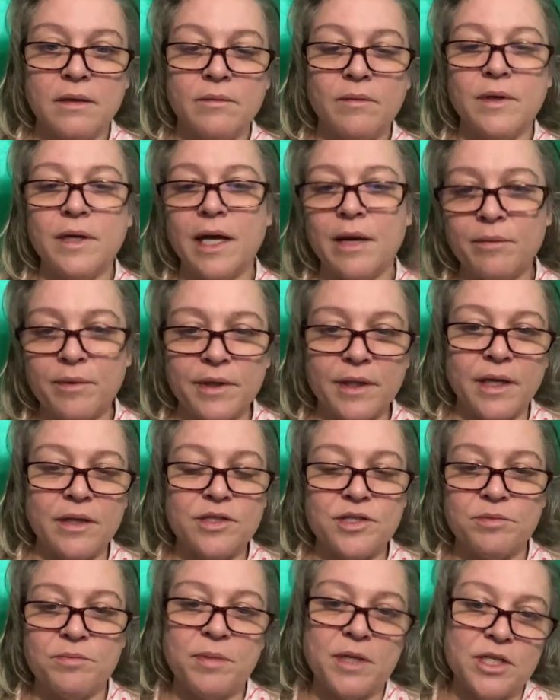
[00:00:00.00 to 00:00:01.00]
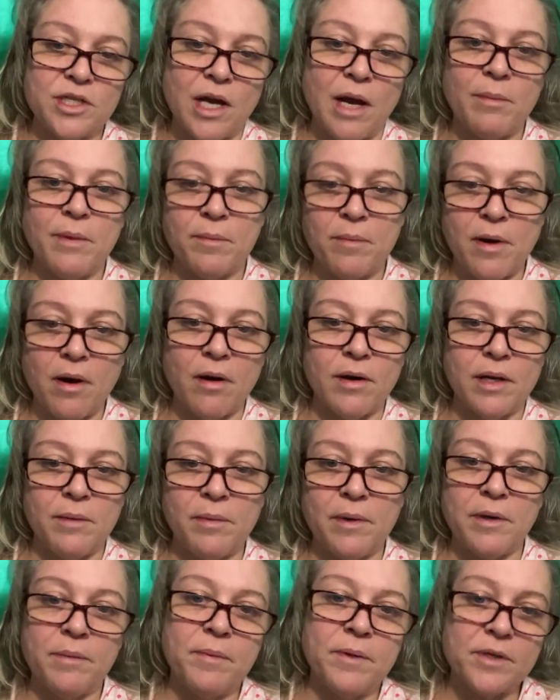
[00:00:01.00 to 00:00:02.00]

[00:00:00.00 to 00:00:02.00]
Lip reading: Well, not really a pajama party, but